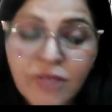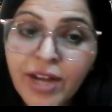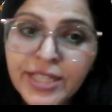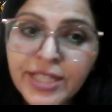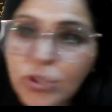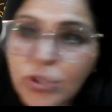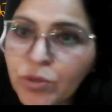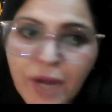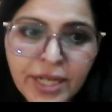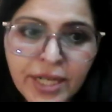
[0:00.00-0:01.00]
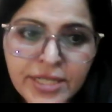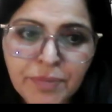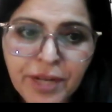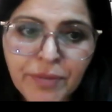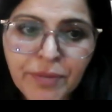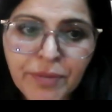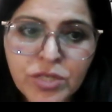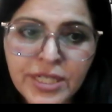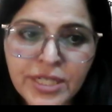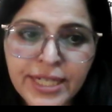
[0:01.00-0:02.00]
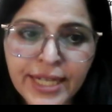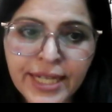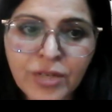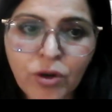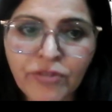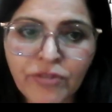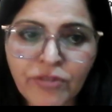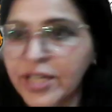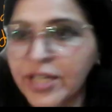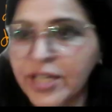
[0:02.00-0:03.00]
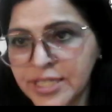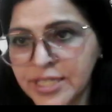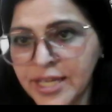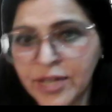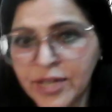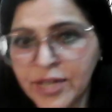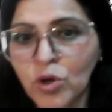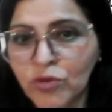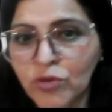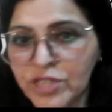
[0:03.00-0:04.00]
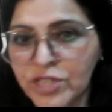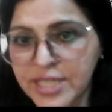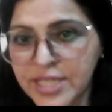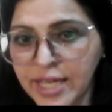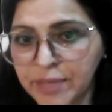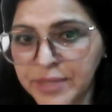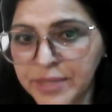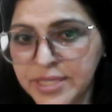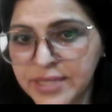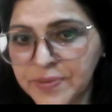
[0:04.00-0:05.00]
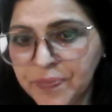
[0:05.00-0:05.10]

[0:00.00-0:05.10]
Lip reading: Why they don't participate? Because D10 configuration is there in all of these elements.